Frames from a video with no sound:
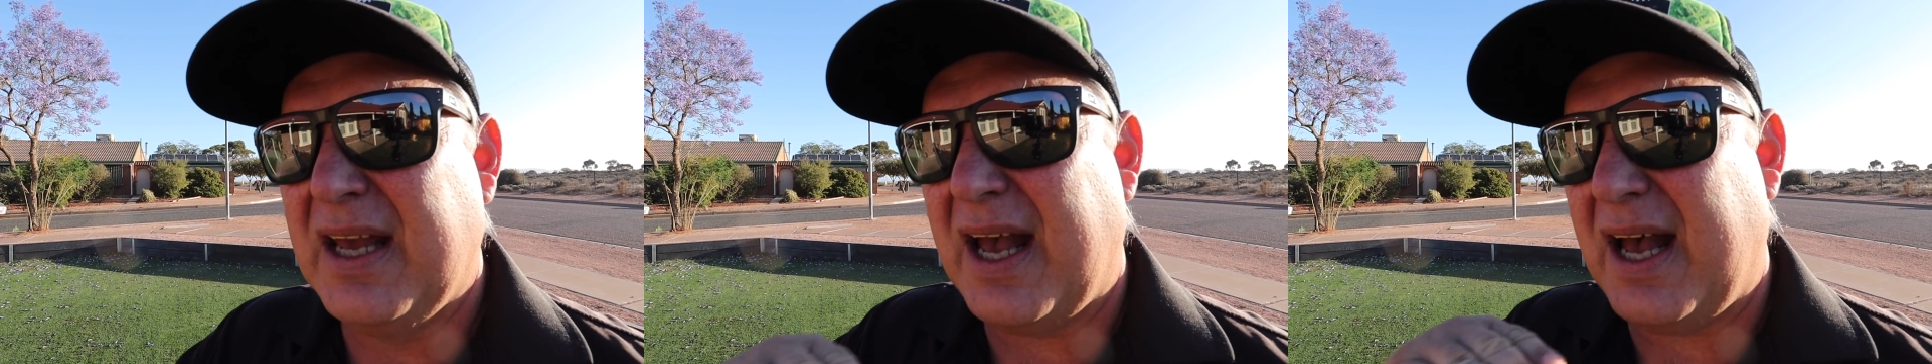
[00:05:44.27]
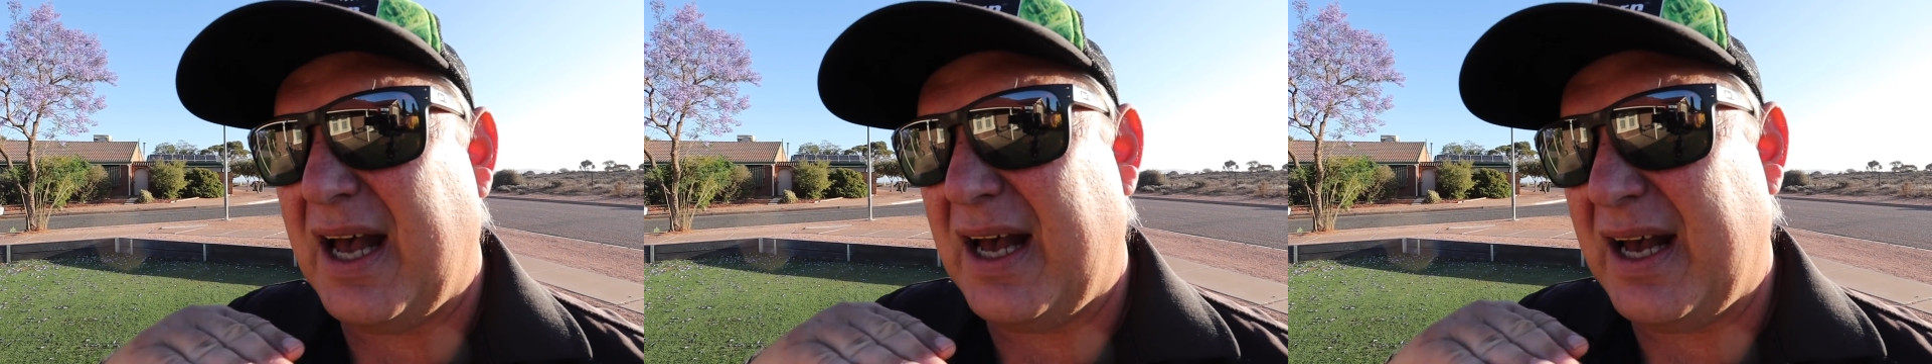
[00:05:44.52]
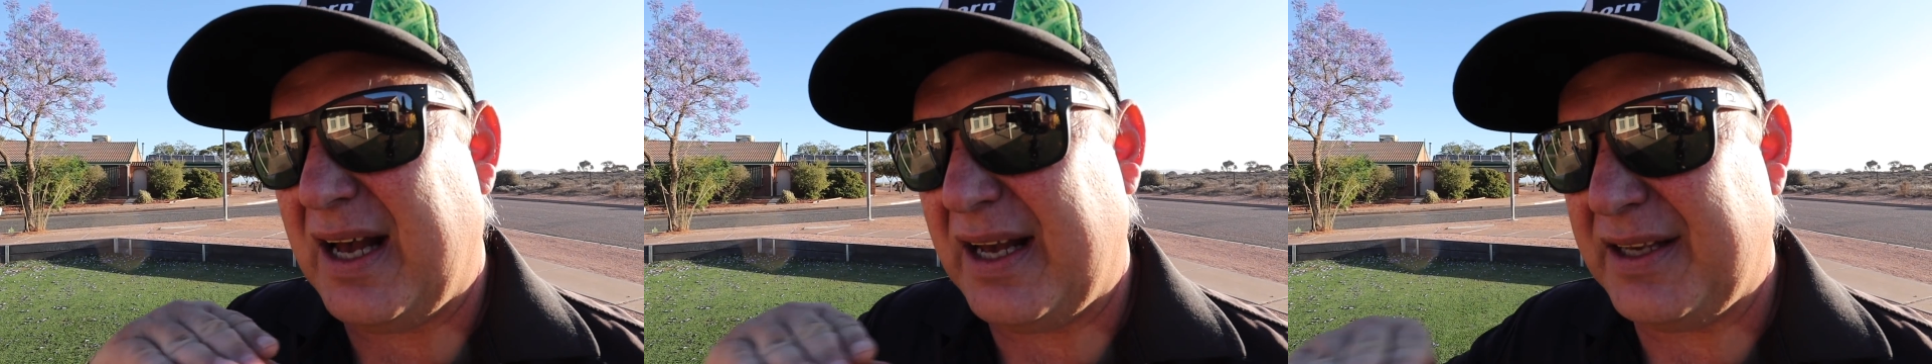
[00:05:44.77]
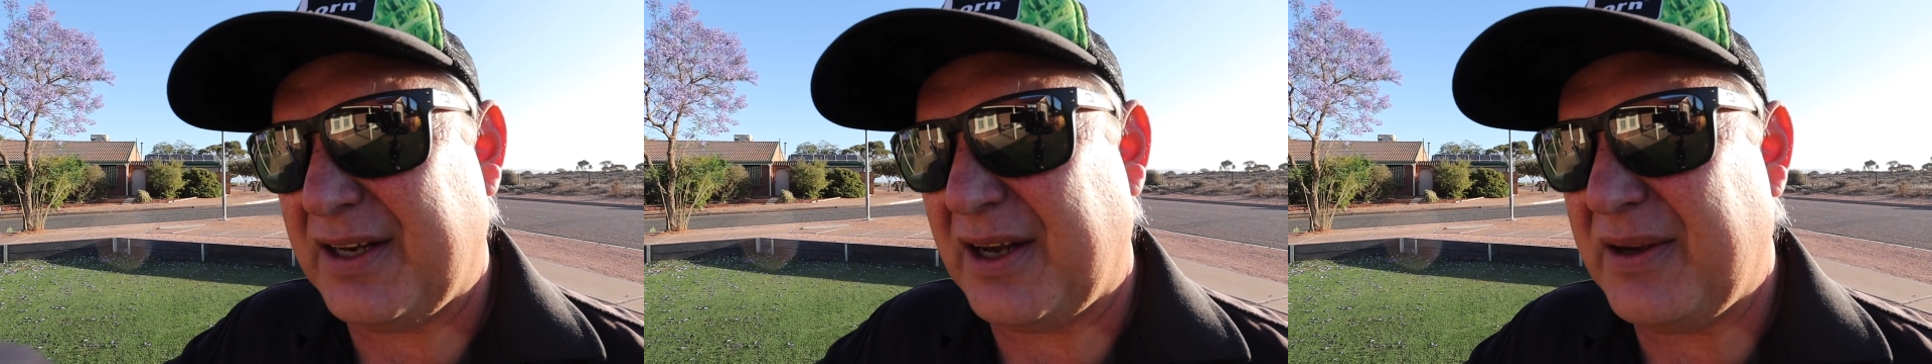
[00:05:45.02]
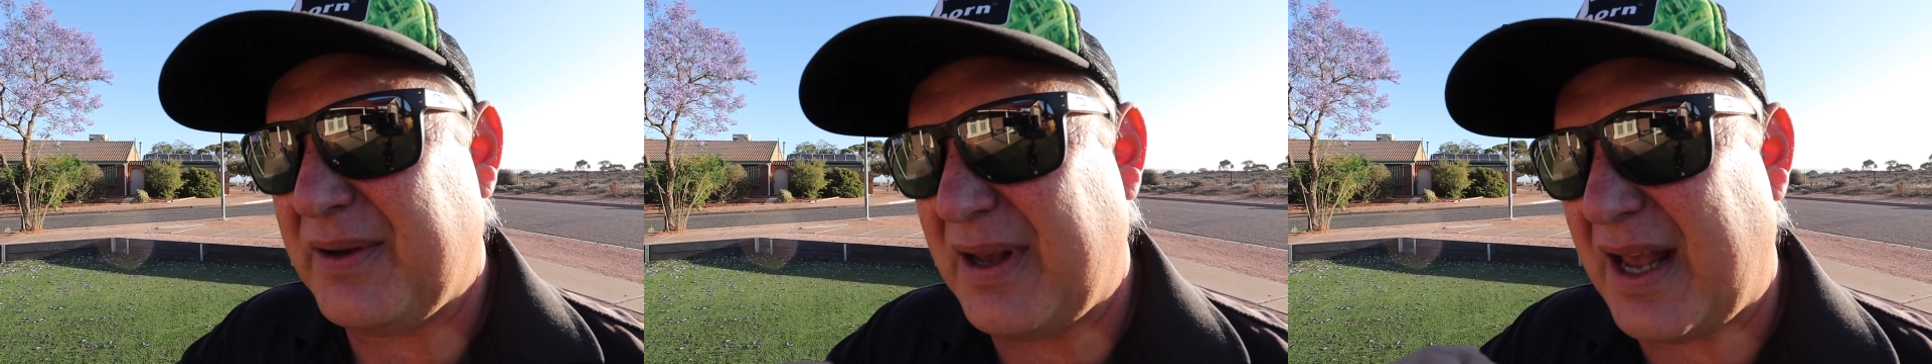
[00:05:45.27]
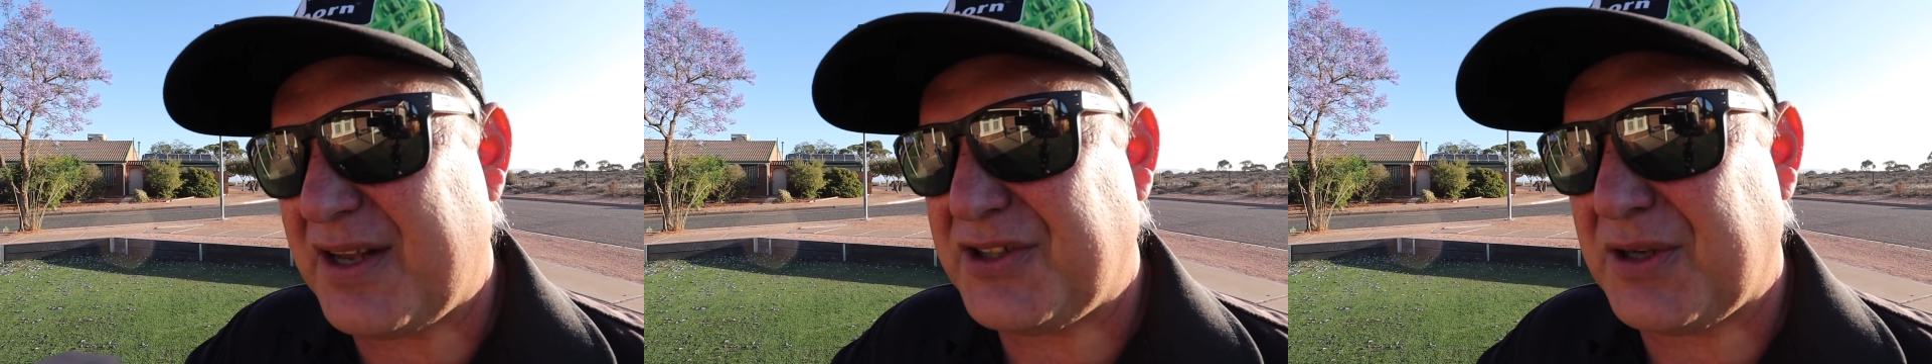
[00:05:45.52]

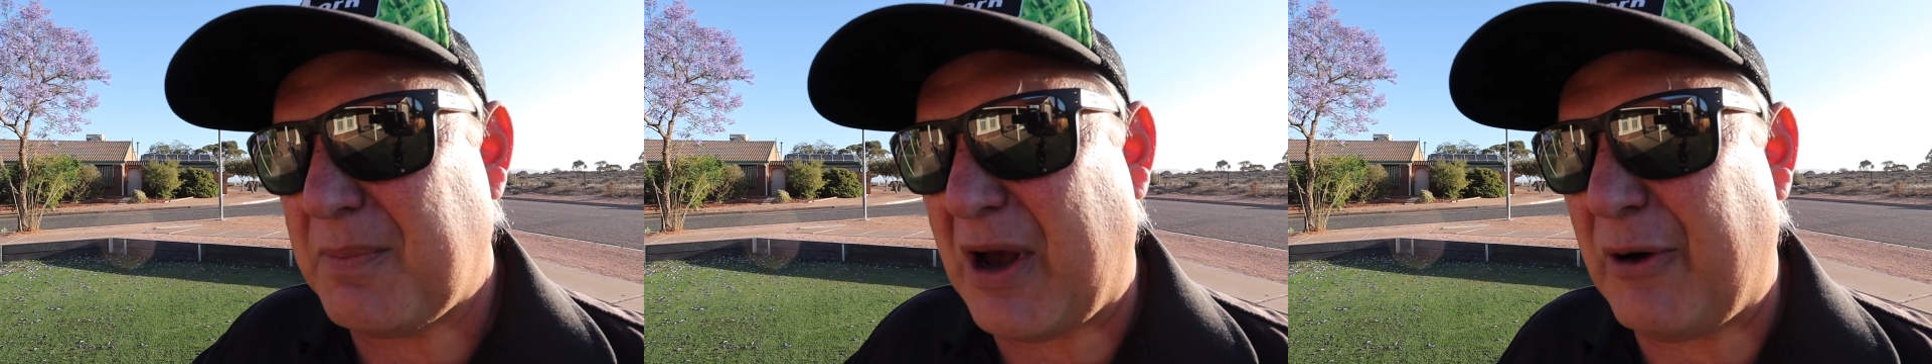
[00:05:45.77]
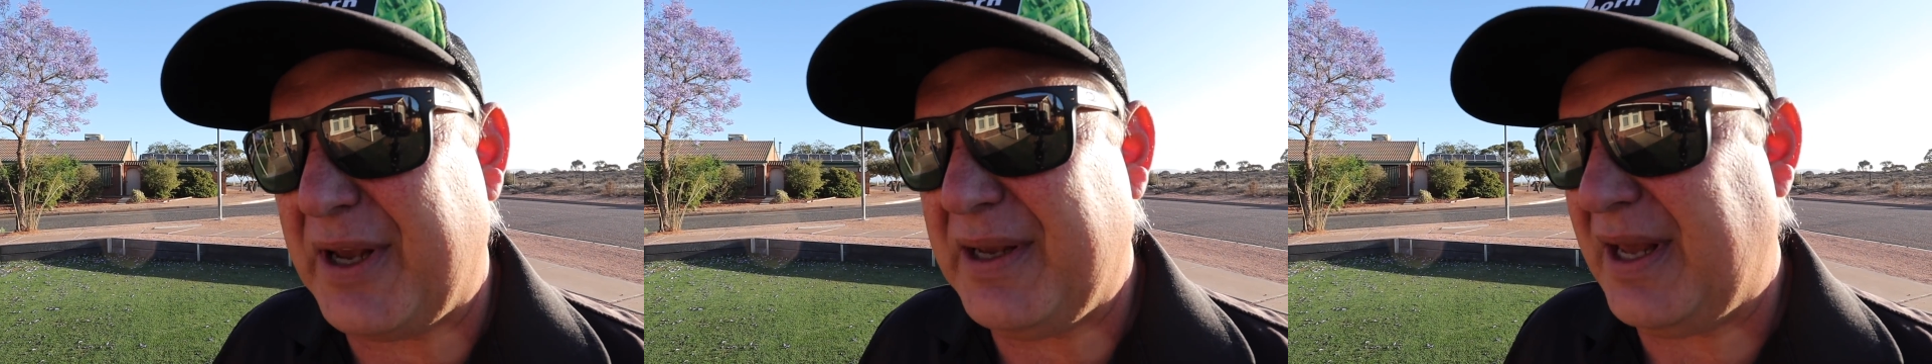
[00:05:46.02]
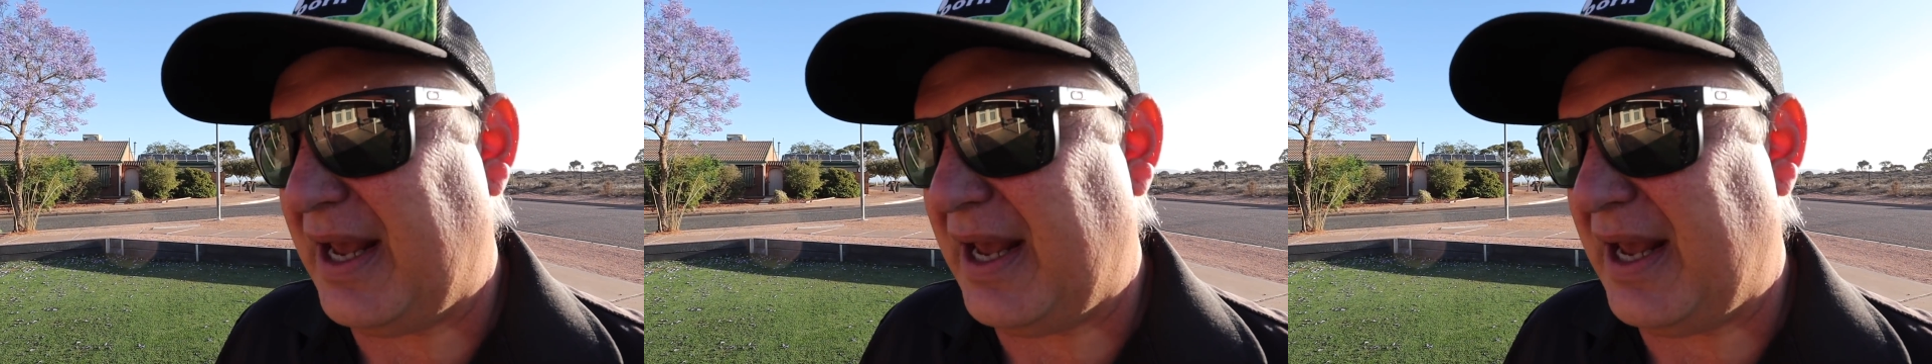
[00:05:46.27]
as you're mowing.